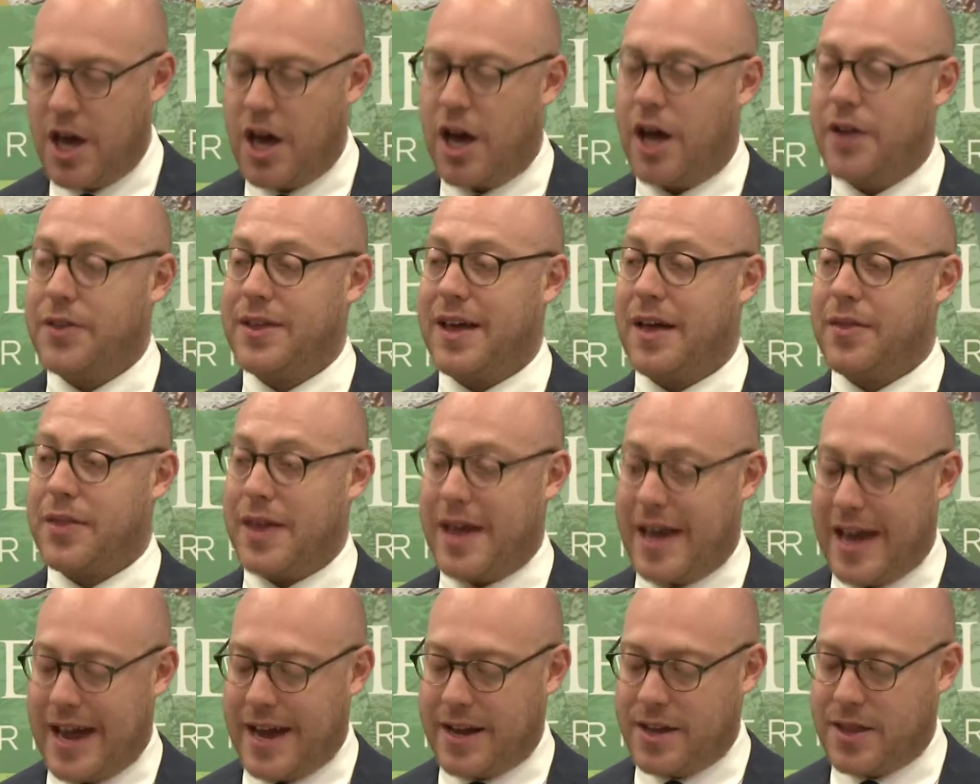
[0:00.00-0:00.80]
On the other
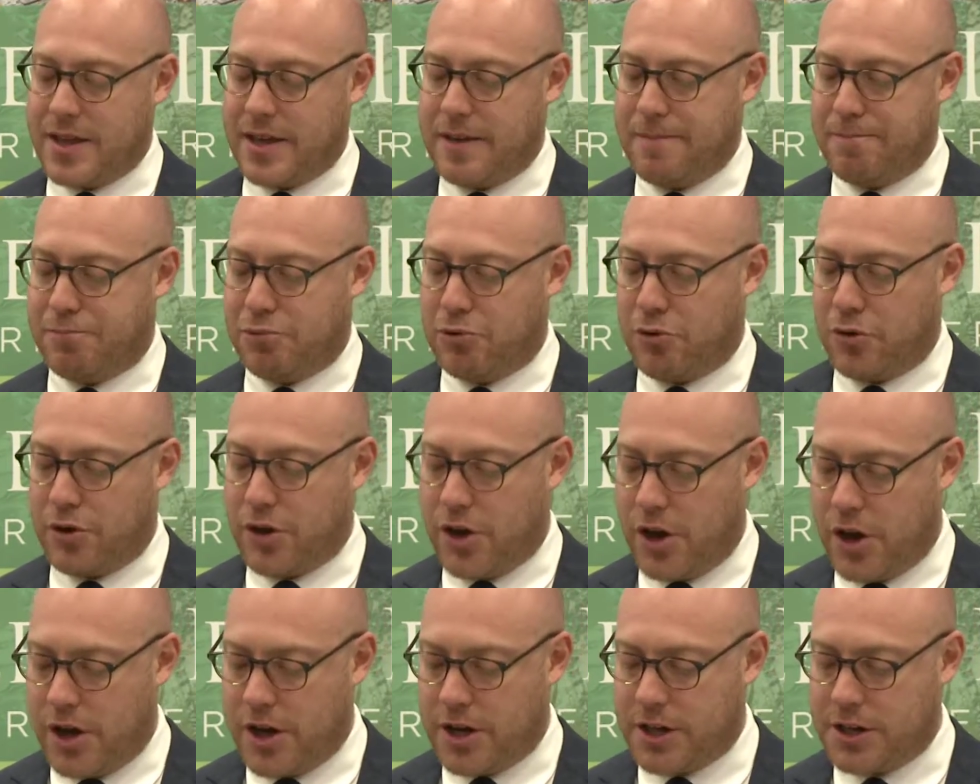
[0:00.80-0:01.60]
hand, the
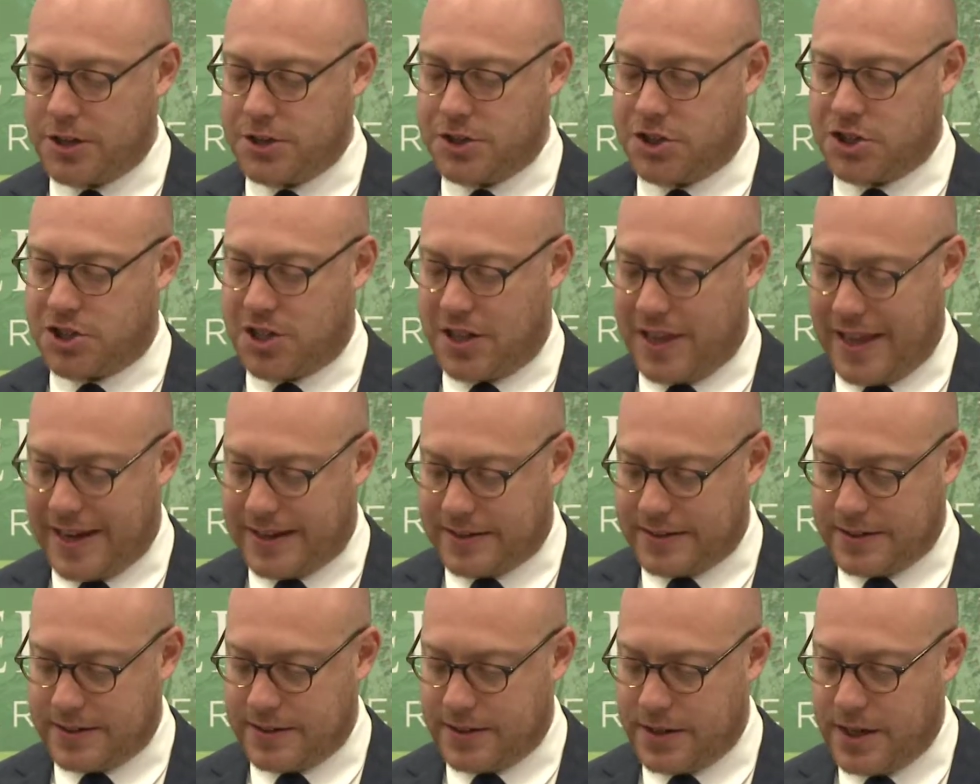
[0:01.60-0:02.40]
employer
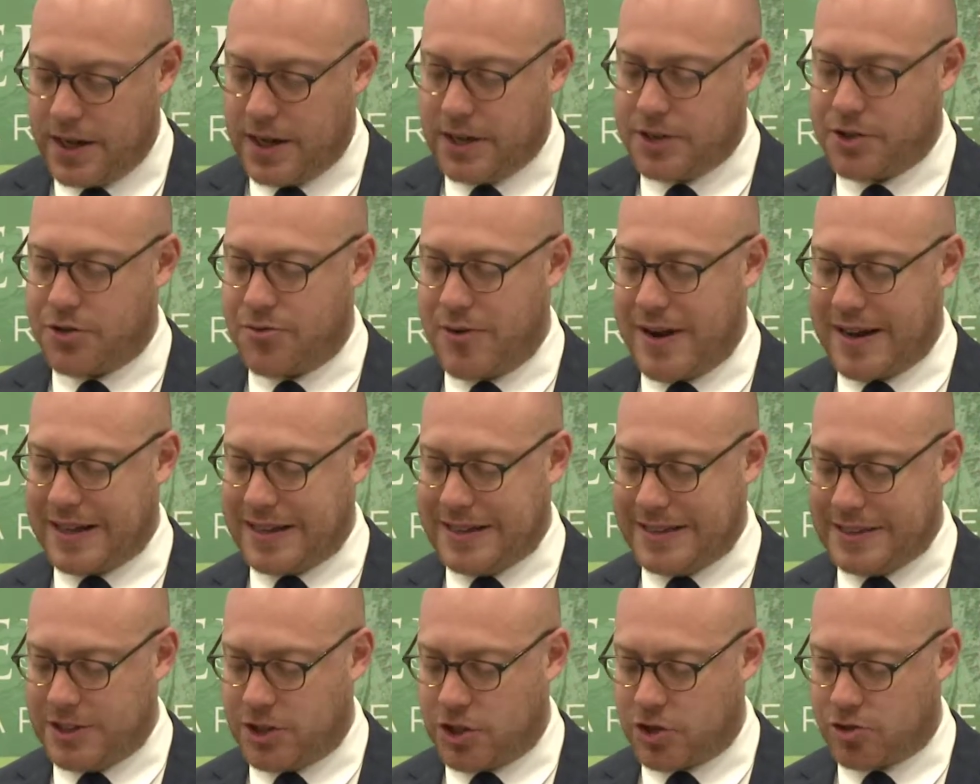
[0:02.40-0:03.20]
selected,
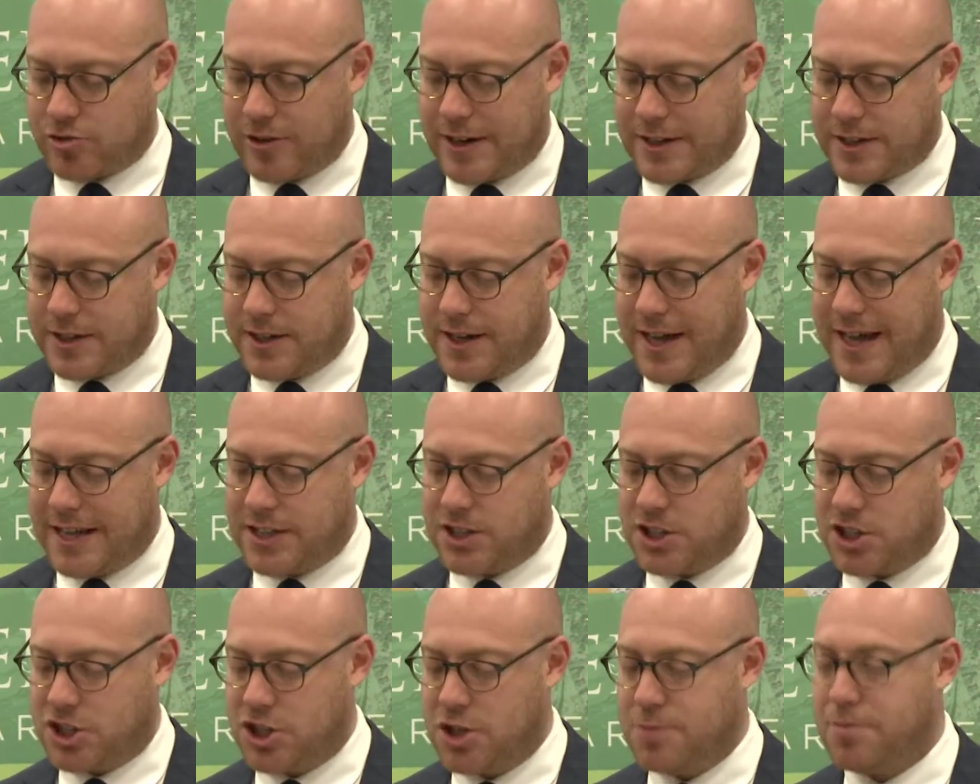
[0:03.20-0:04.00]
directly instructed
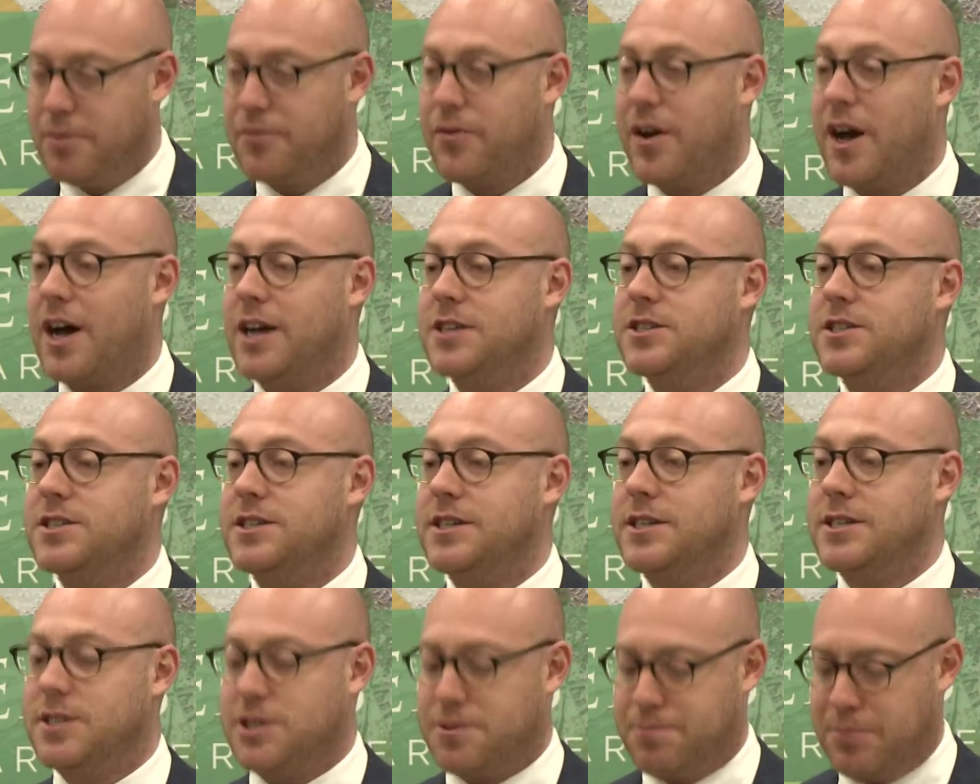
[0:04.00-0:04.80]
and supervised
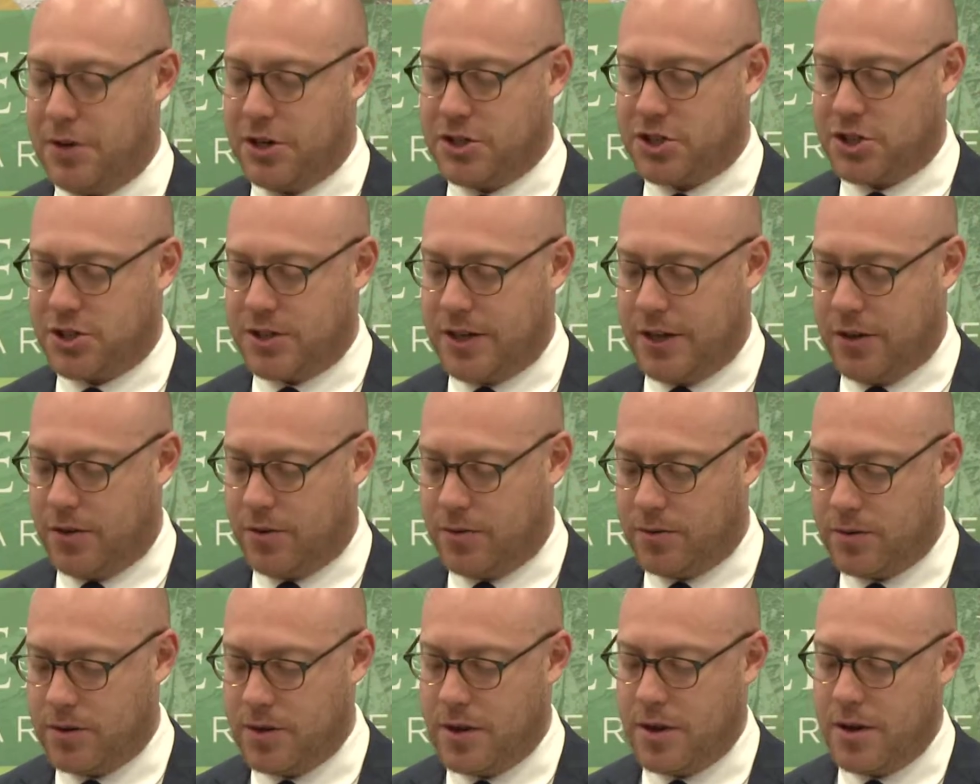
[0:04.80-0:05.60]
its
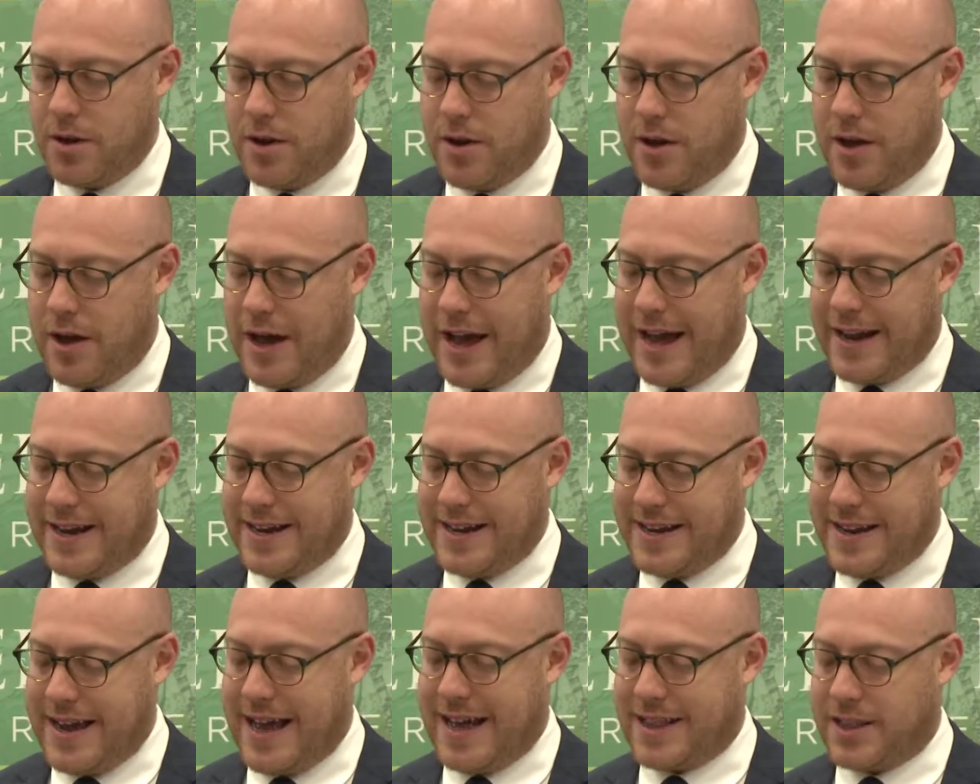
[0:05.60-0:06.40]
personnel, and
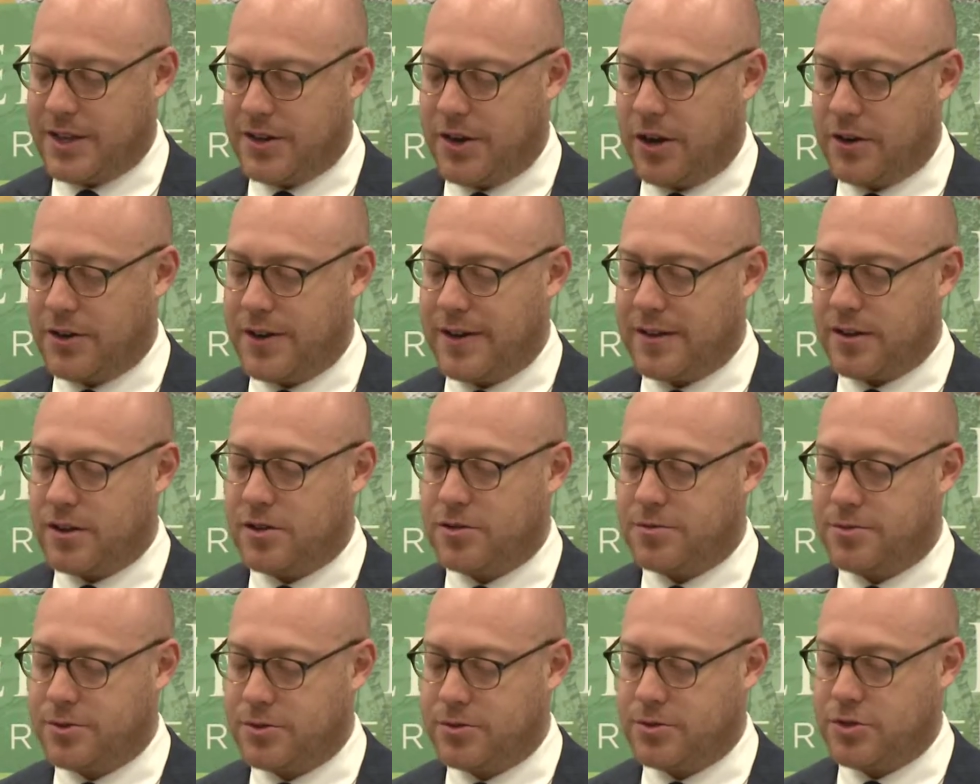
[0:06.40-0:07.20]
it had the
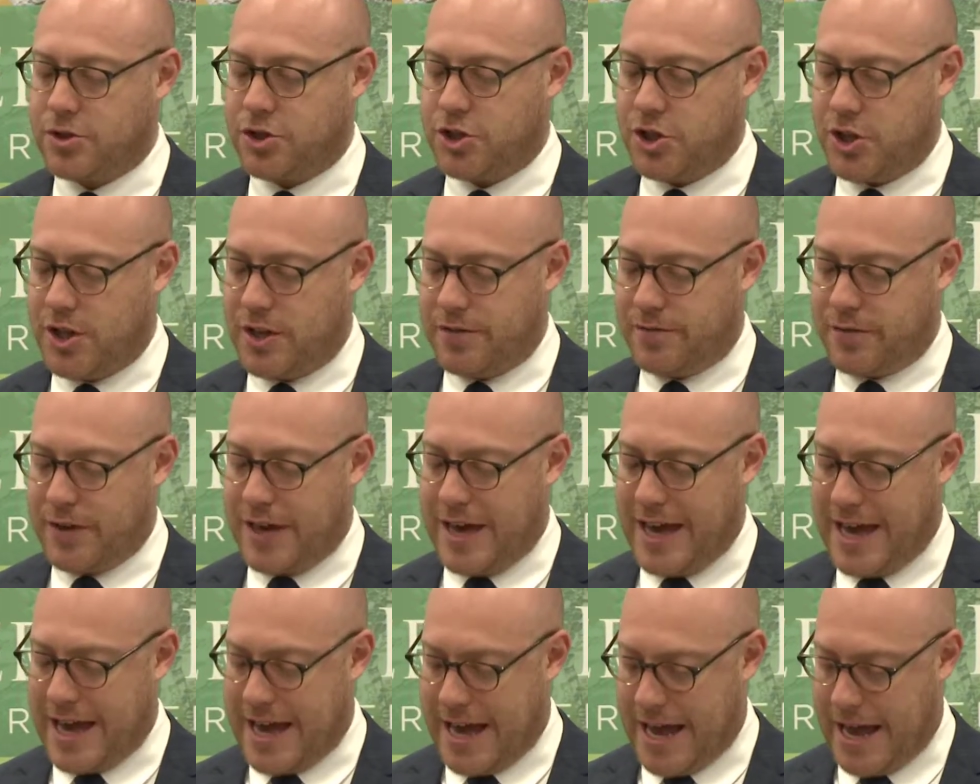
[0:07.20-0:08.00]
non-delegable duty of
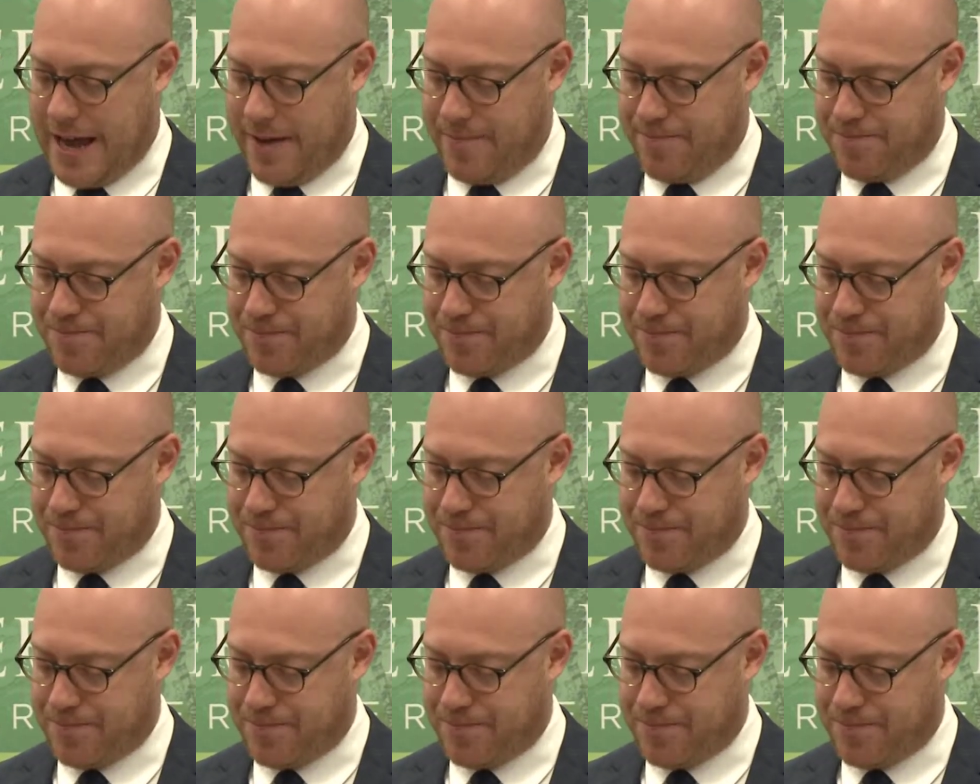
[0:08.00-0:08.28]
care.